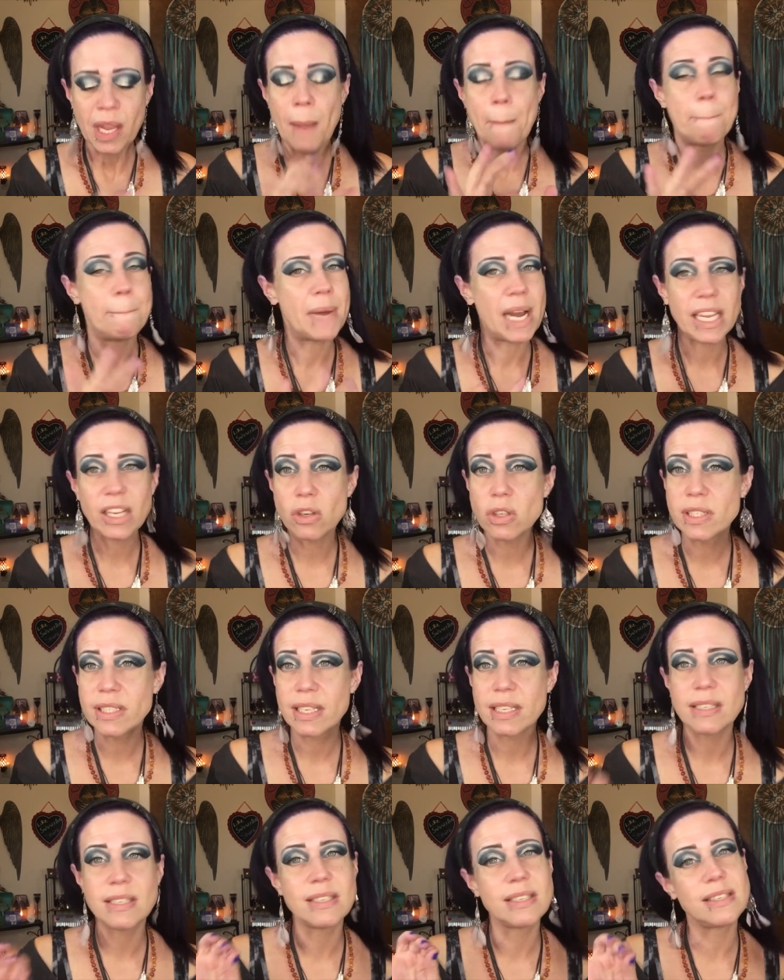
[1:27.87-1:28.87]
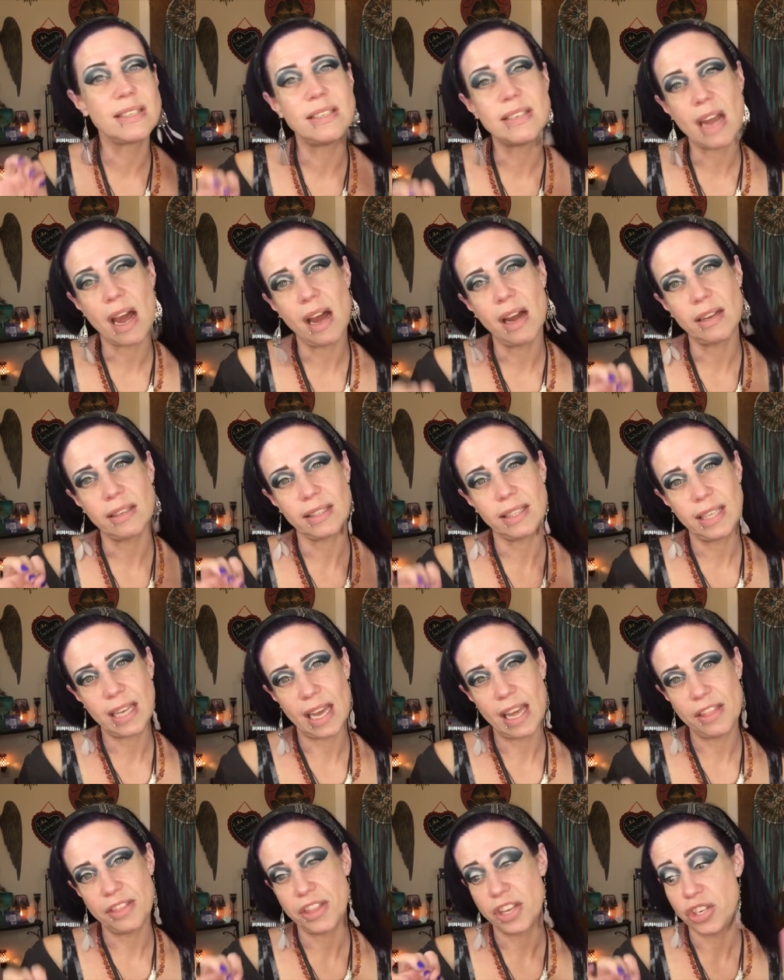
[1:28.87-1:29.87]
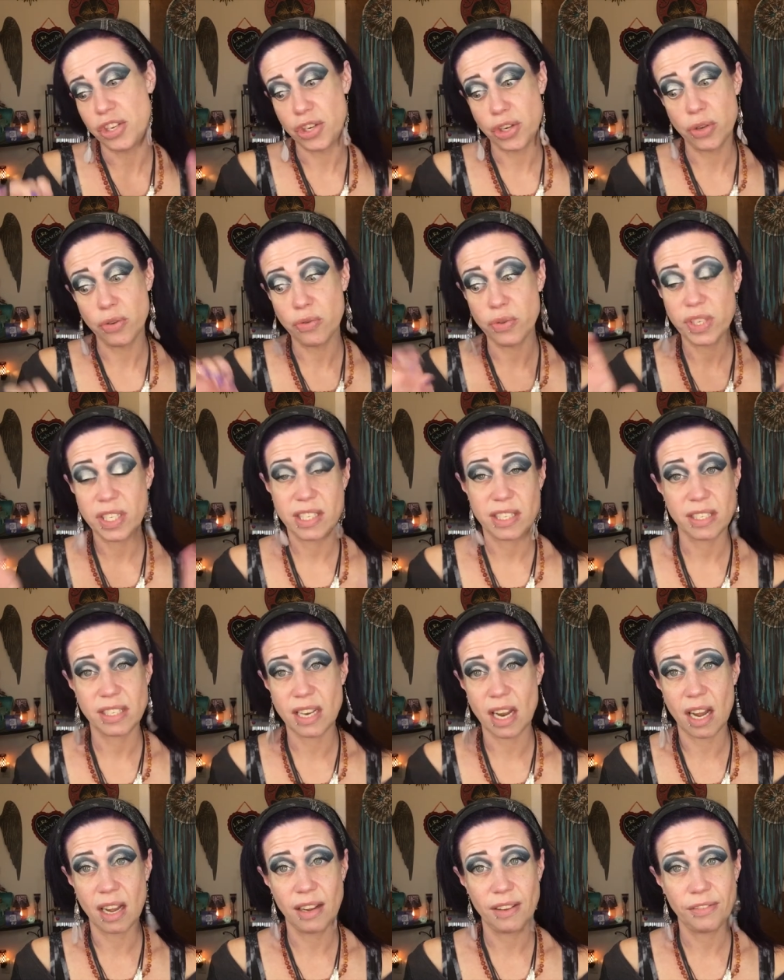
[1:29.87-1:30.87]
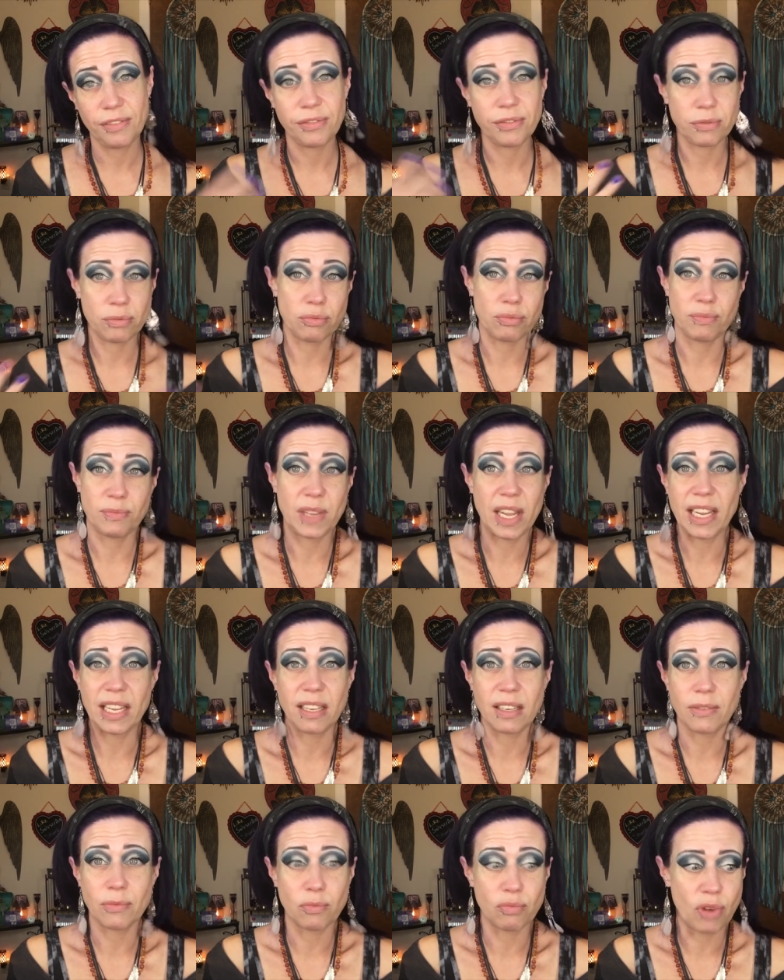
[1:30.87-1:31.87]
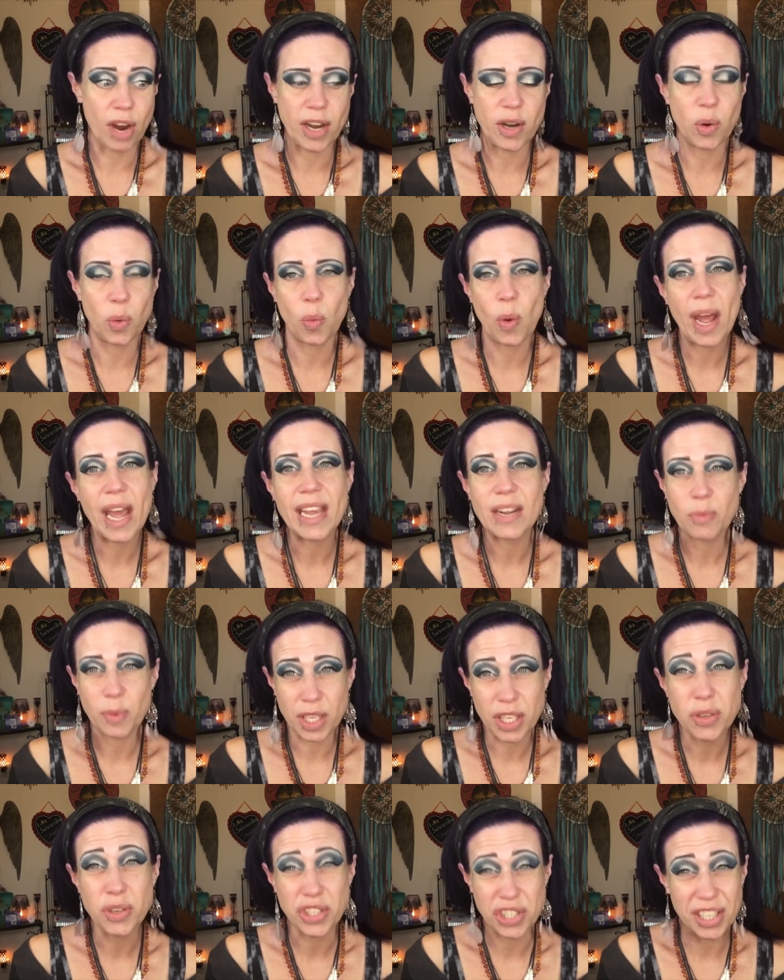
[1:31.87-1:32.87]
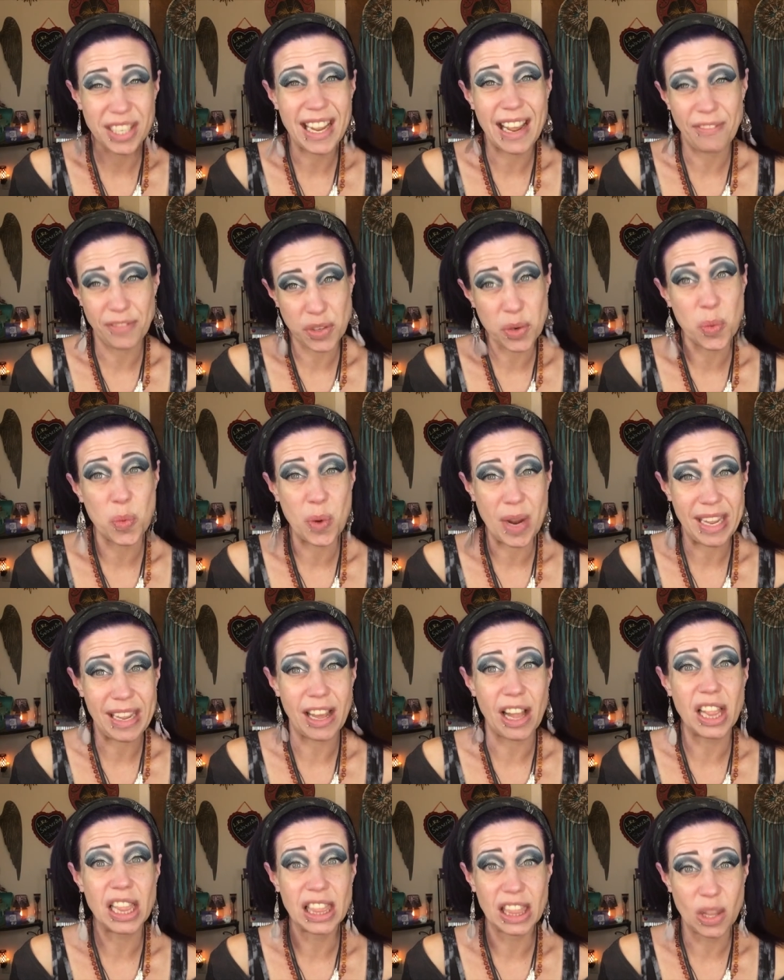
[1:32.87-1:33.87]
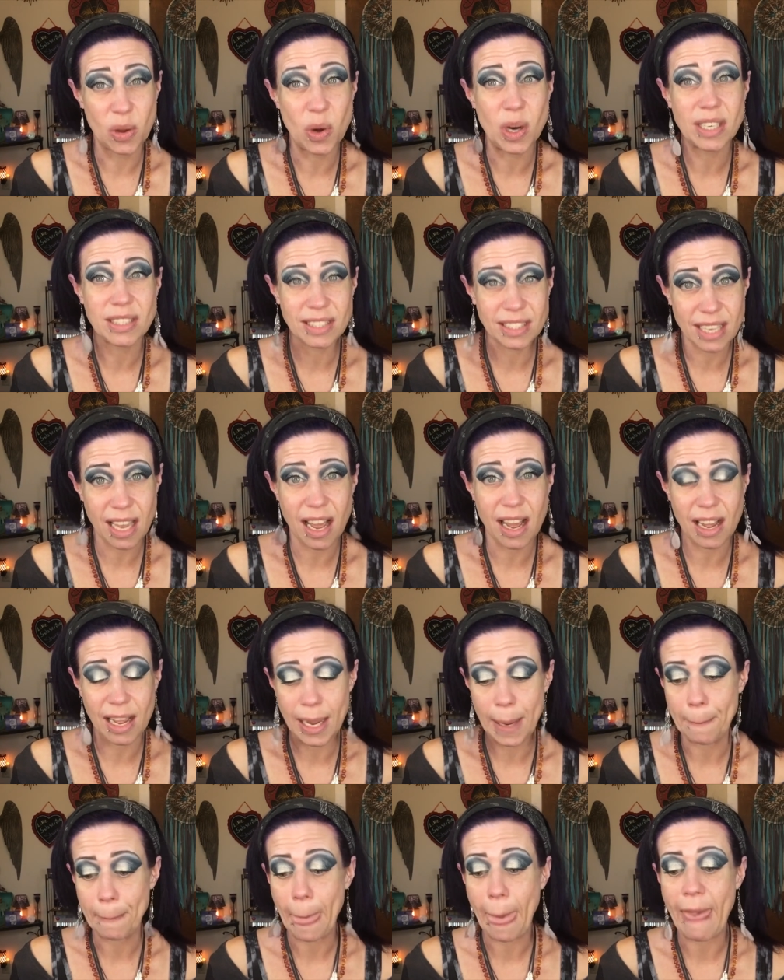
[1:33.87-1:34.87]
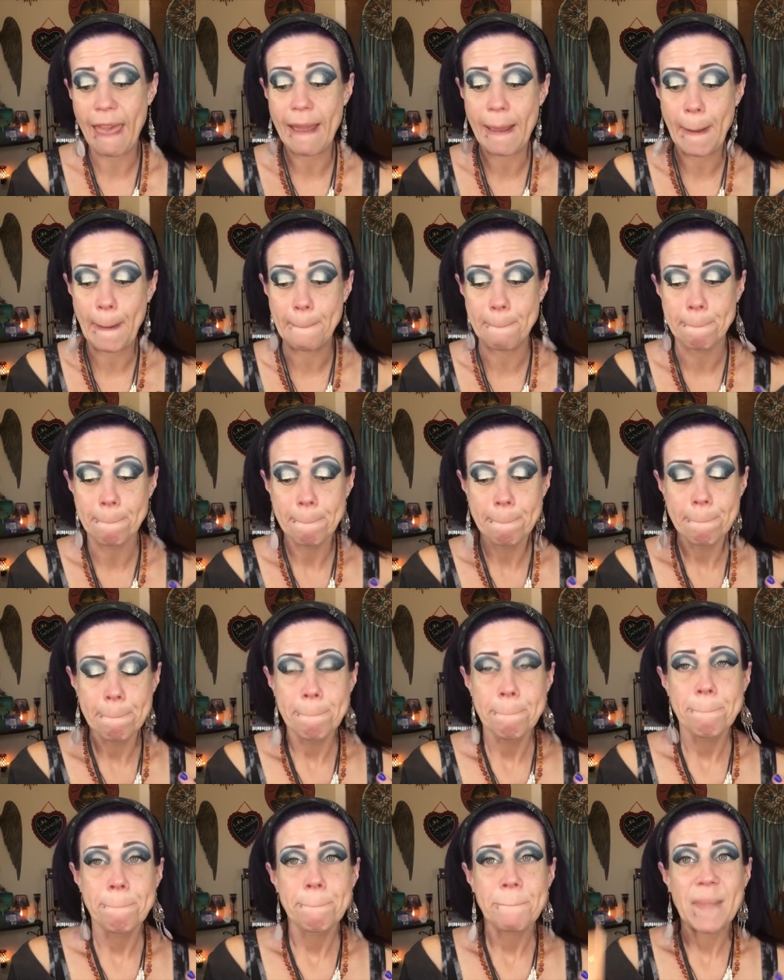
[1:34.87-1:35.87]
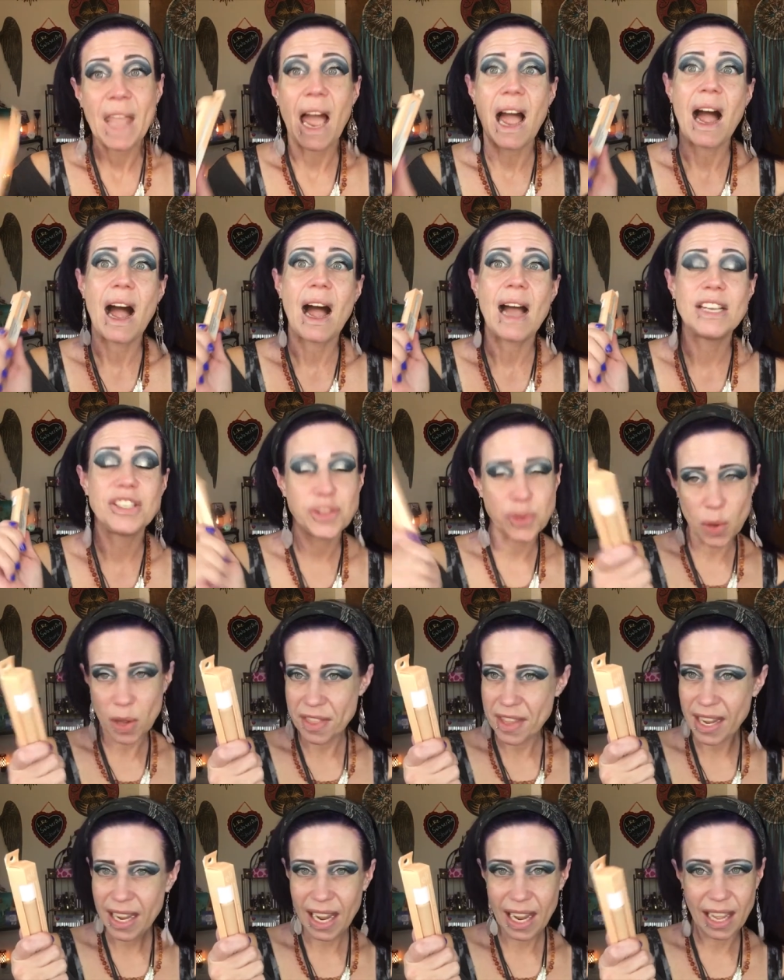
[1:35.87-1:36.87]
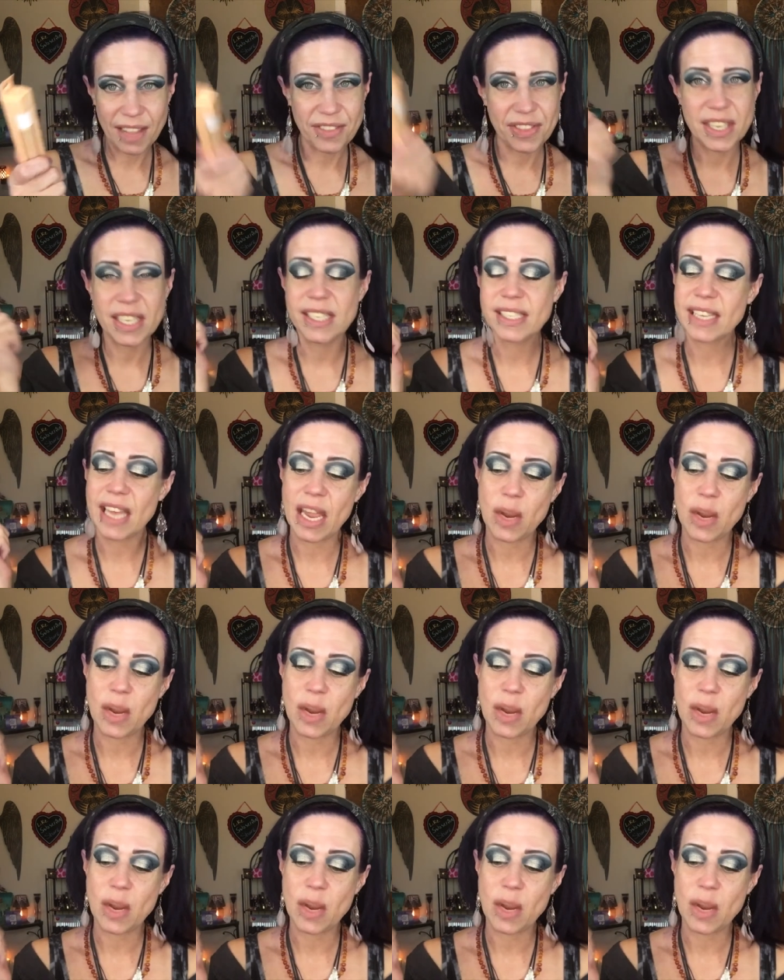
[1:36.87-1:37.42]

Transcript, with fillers: My Ulta does not get the new stuff like right away. We usually have to wait a long time. And I saw they had this.